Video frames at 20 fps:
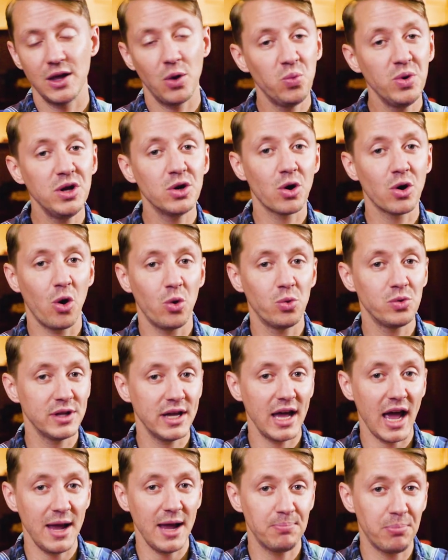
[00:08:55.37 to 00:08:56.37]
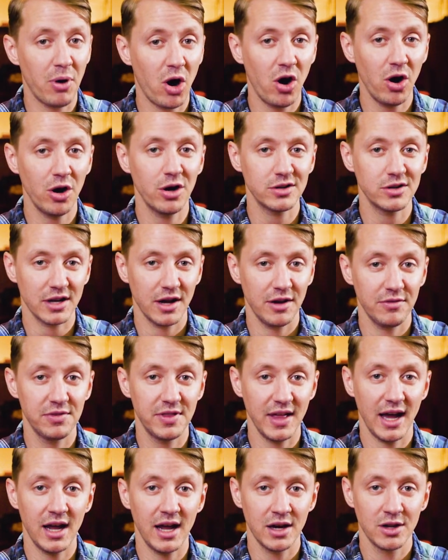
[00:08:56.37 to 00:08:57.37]
that we are only a part
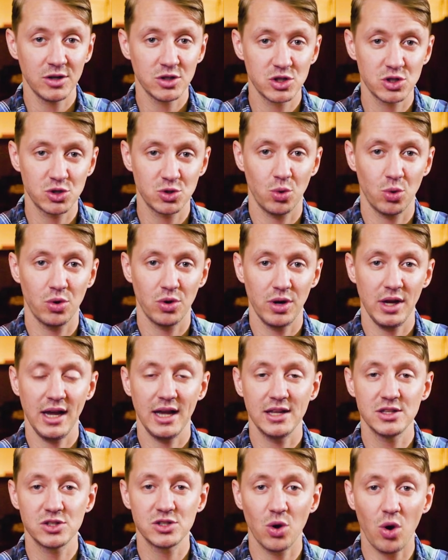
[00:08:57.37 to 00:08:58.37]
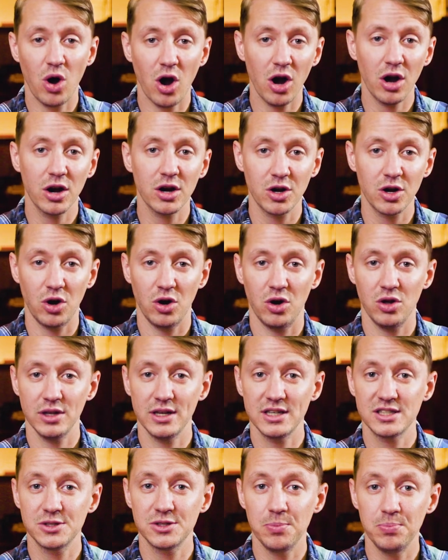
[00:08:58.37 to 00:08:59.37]
of that story. And so our call
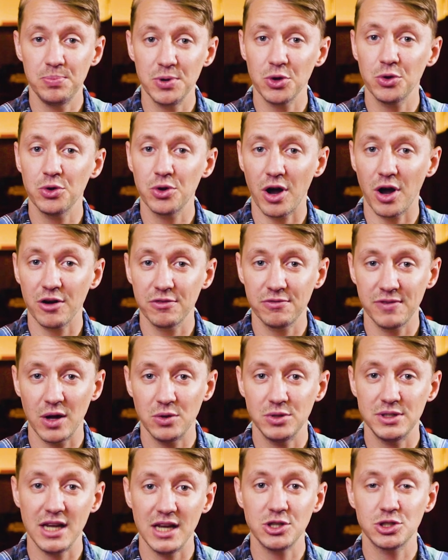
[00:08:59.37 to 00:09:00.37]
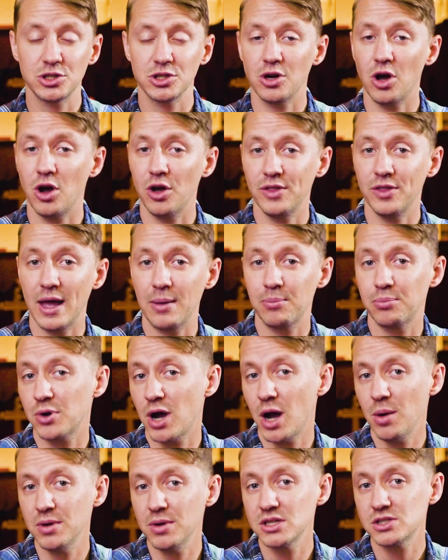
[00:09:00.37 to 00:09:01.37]
is to build our foundation on that
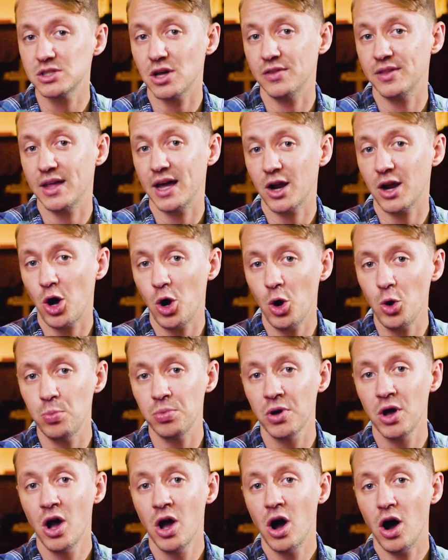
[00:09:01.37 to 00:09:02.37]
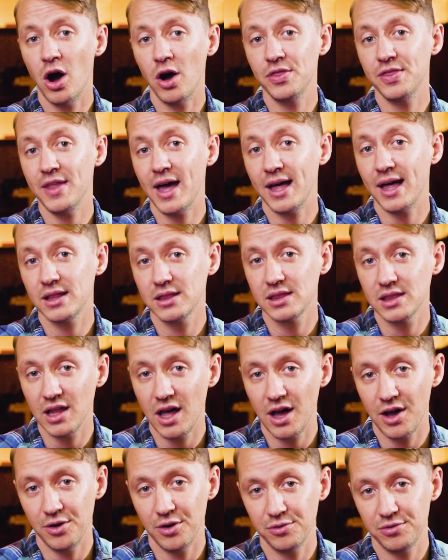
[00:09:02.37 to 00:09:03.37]
promise, on that hope, on that
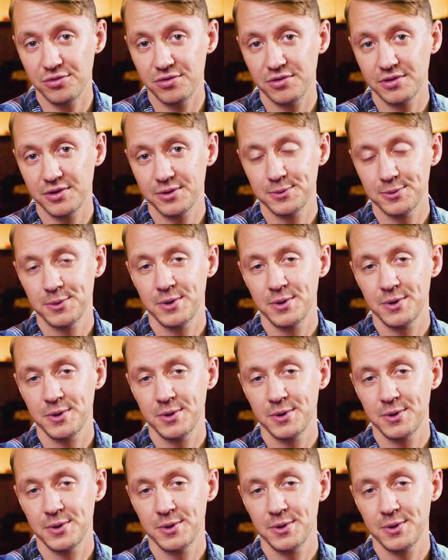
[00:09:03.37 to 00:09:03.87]
love,